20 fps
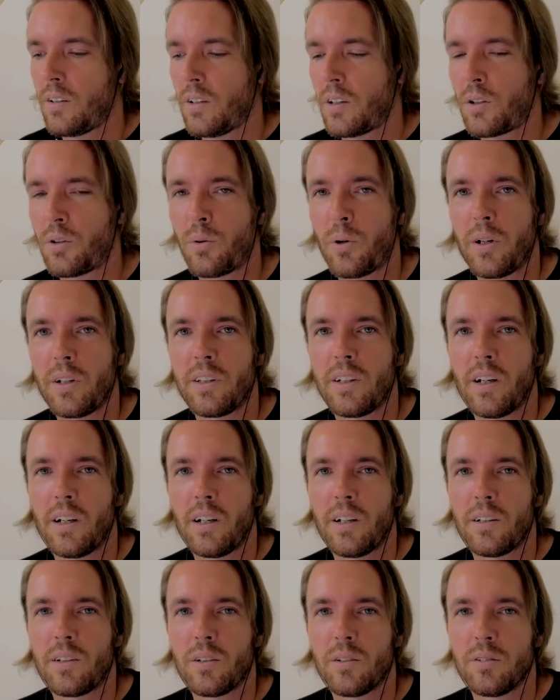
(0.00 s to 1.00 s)
A great
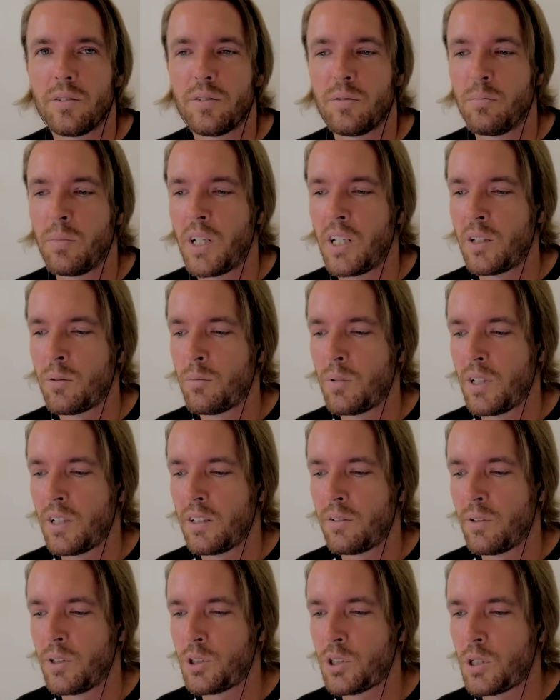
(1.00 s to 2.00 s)
diet of
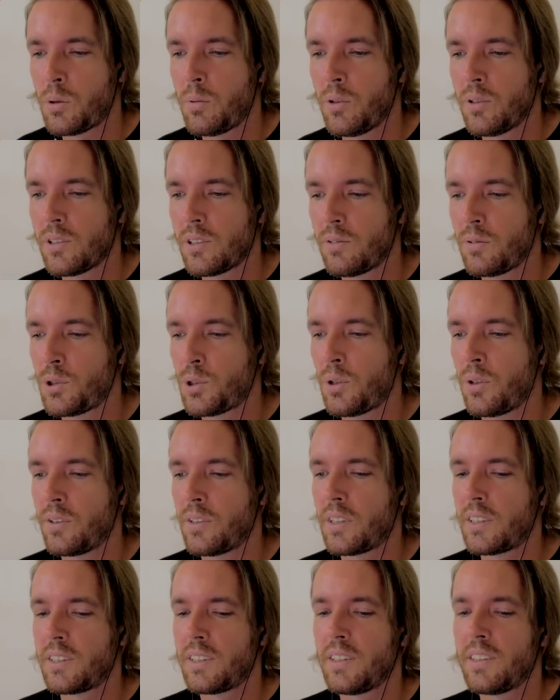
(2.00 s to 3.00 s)
man-made vegetables which don't
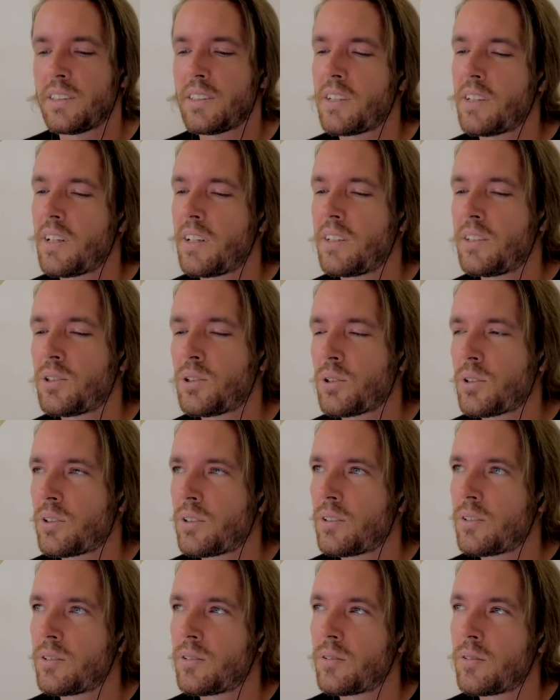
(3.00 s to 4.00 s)
exist in nature?